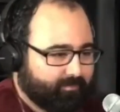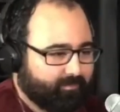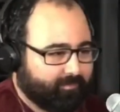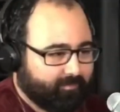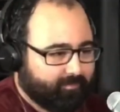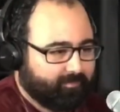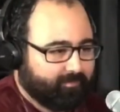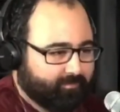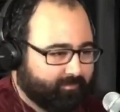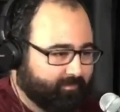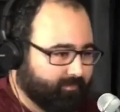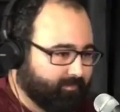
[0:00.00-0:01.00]

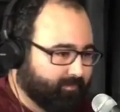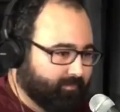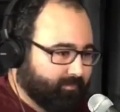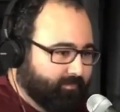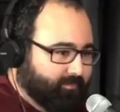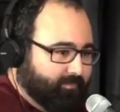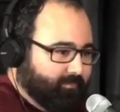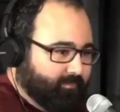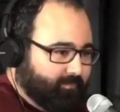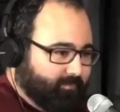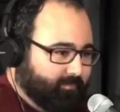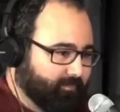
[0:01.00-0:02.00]
lost
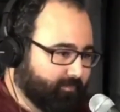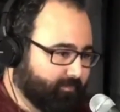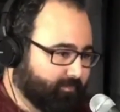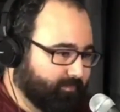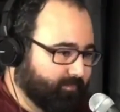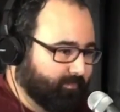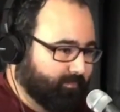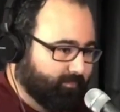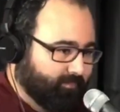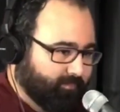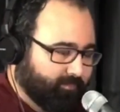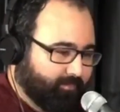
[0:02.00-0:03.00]
a friend,
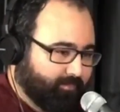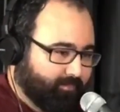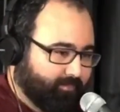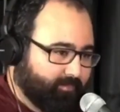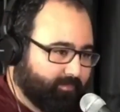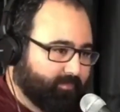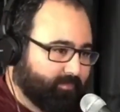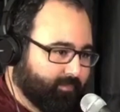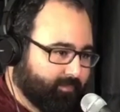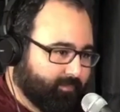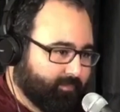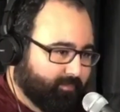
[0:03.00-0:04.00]
Brittany Hunt. We
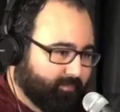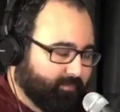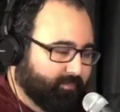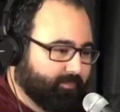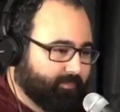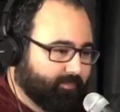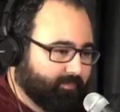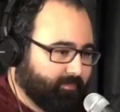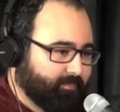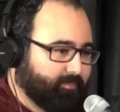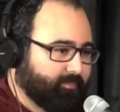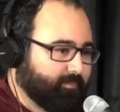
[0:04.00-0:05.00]
had her funeral
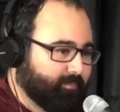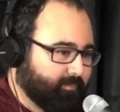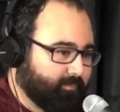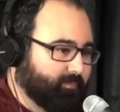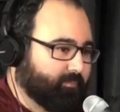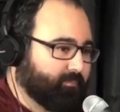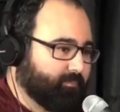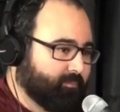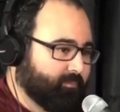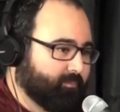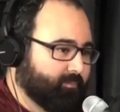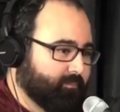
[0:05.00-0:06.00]
yesterday. Just a
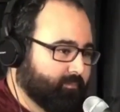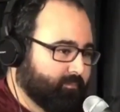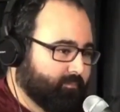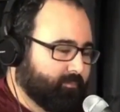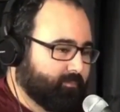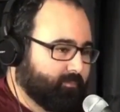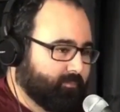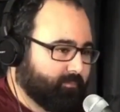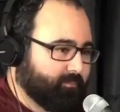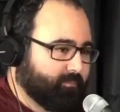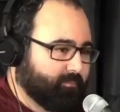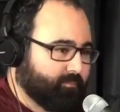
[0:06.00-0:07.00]
beautiful soul. I just want to
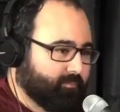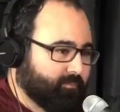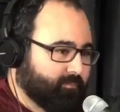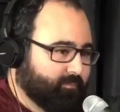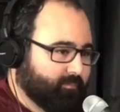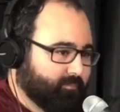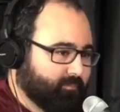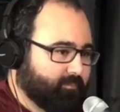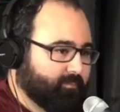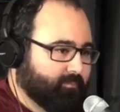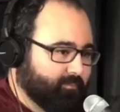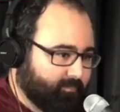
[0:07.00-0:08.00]
give a shout out to her and her
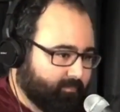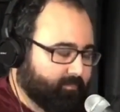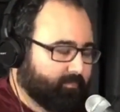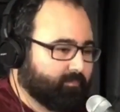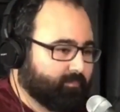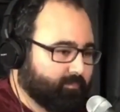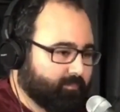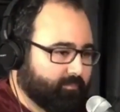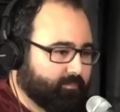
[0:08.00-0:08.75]
family, and to Travis,